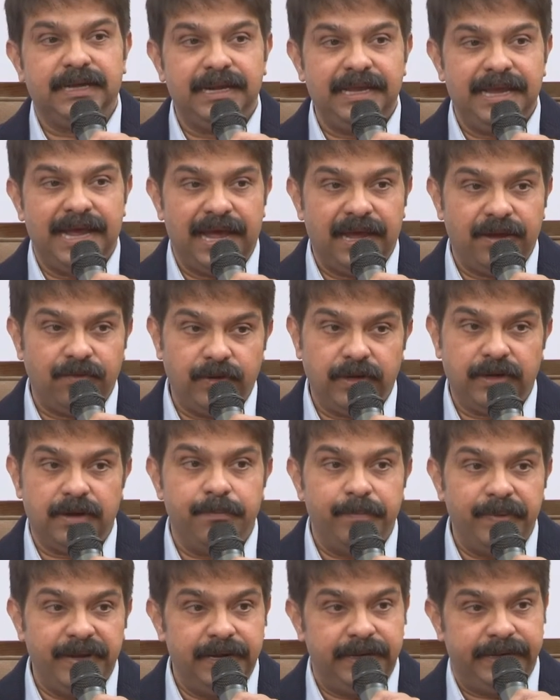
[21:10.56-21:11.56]
I have a
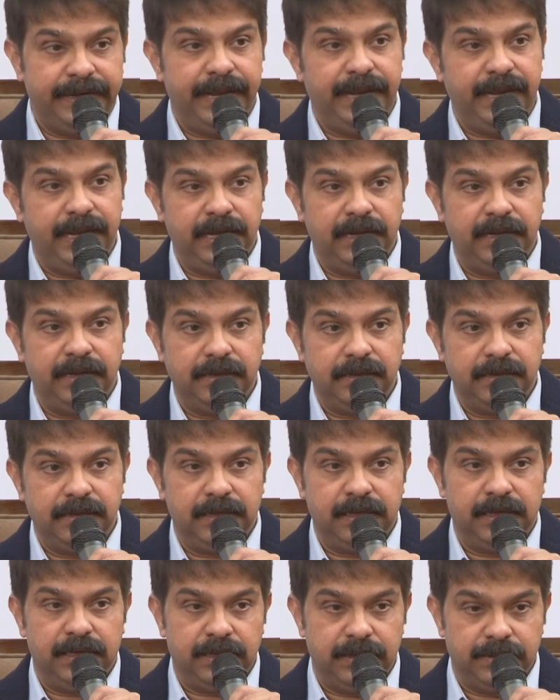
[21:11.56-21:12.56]
complete training
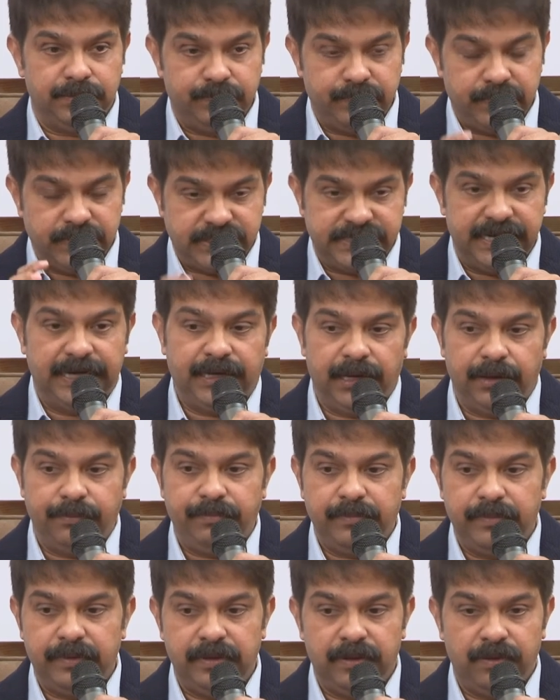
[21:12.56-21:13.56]
uh,
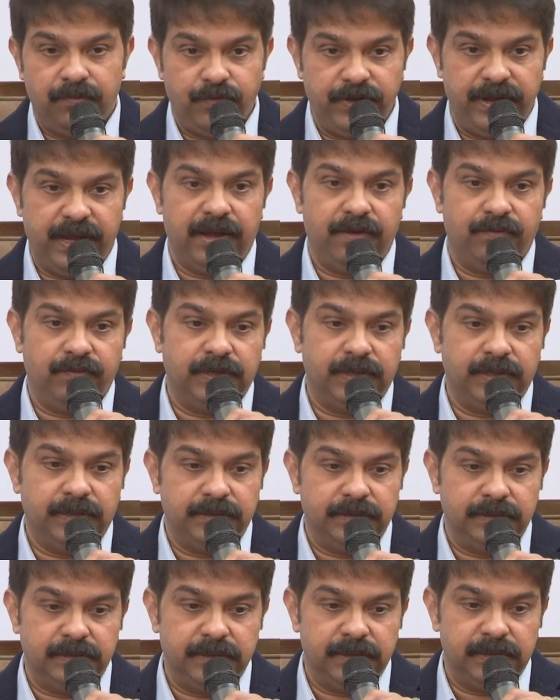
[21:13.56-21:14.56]
setup we have a
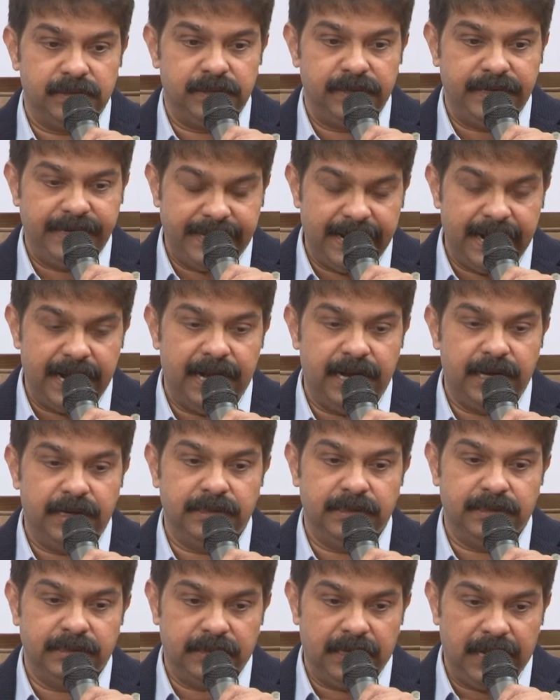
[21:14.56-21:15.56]
uh, retired
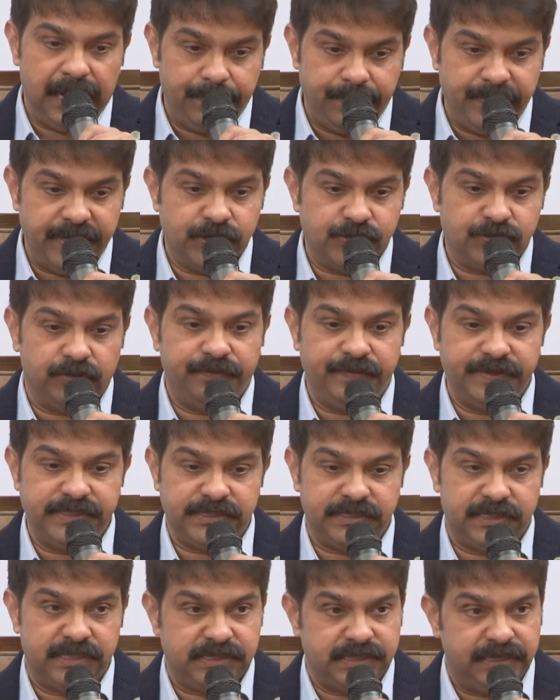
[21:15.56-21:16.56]
uh, IPS
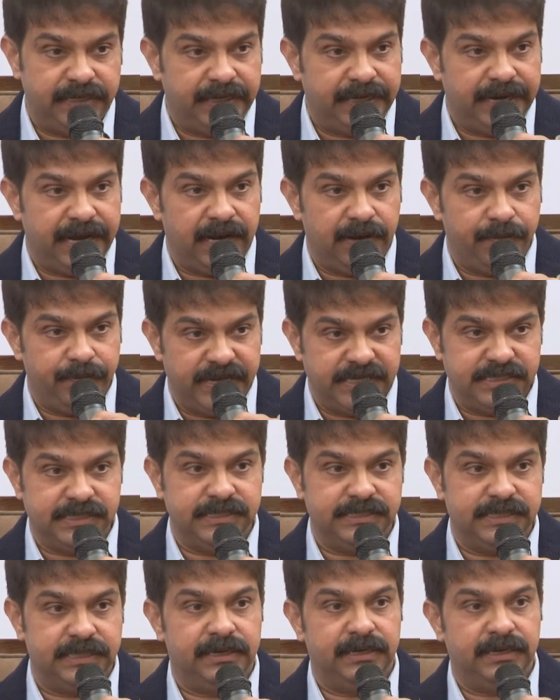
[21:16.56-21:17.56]
officers, retired major
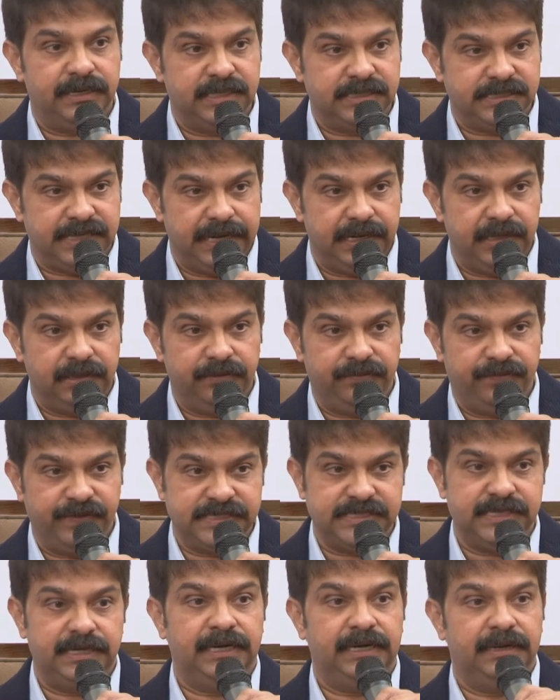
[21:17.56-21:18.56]
generals, and the
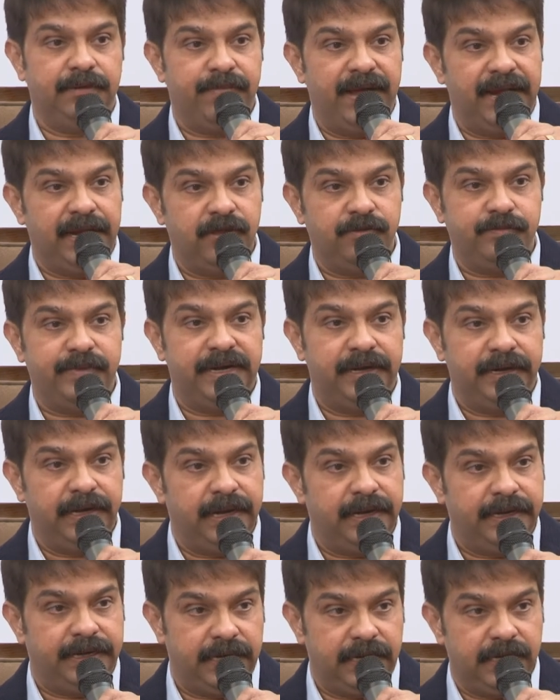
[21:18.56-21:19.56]
facility management
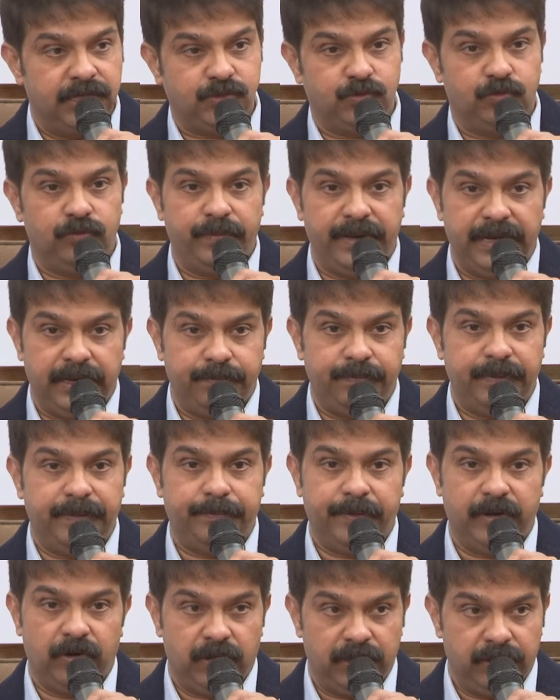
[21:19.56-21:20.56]
related. so many
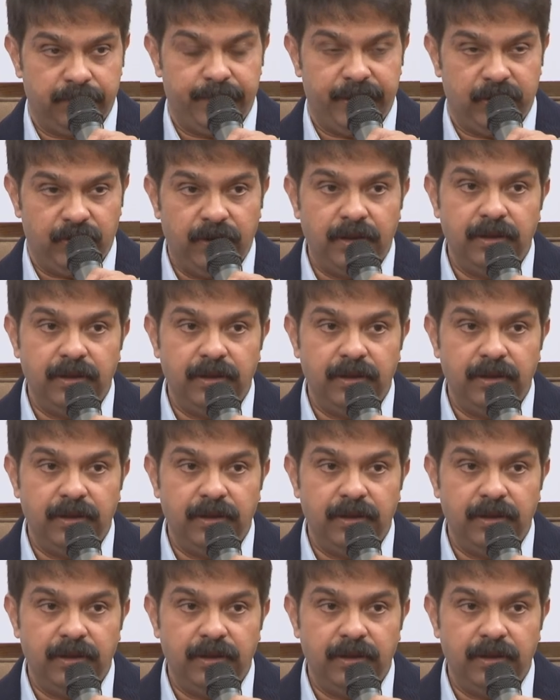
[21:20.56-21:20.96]
people on the payroll.